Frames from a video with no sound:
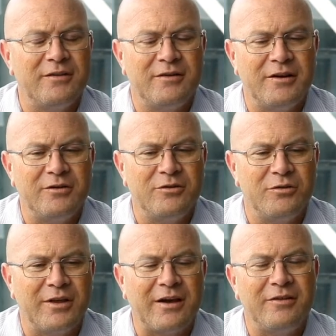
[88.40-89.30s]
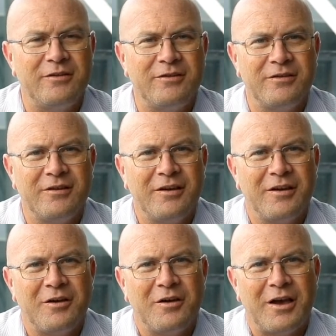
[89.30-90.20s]
listening to the others
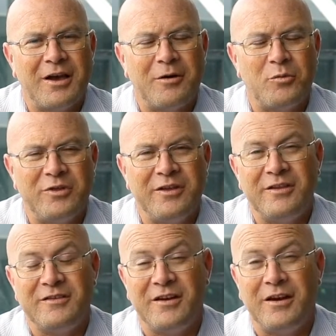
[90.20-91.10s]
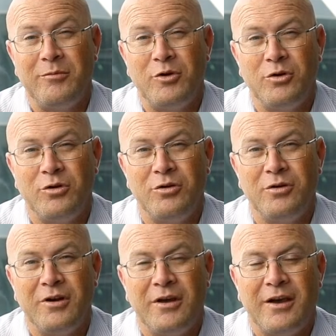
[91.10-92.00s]
within the team who
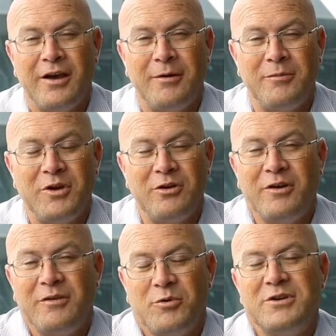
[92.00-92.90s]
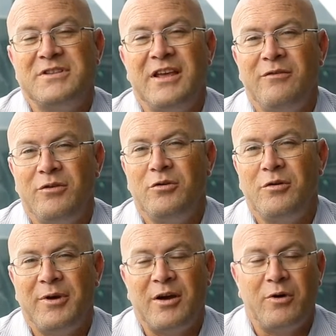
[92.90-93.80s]
expressed their view
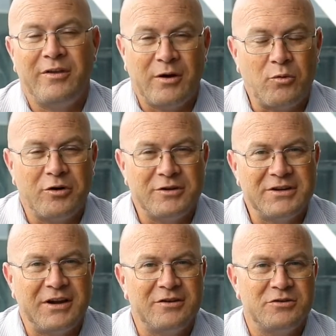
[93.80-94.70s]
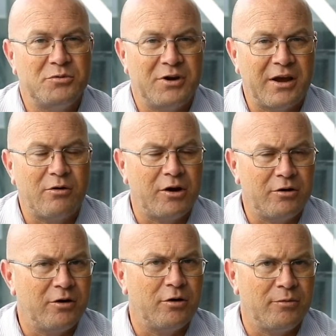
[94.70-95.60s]
about where they wanted to get to and how I
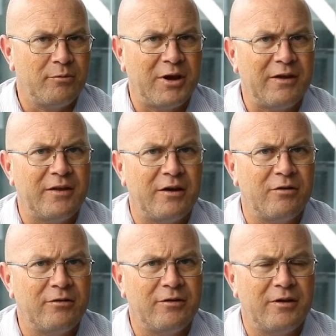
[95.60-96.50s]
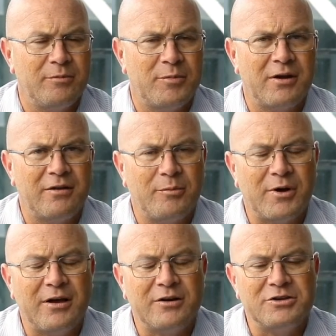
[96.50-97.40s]
could help them get there as part of the
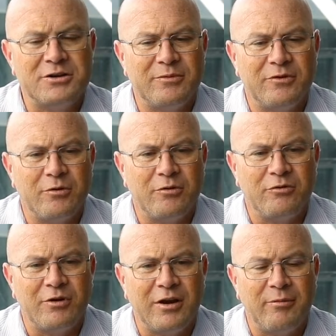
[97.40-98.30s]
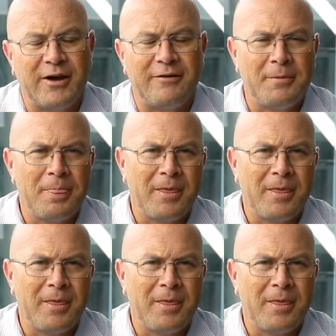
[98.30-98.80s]
partnership. So it was really about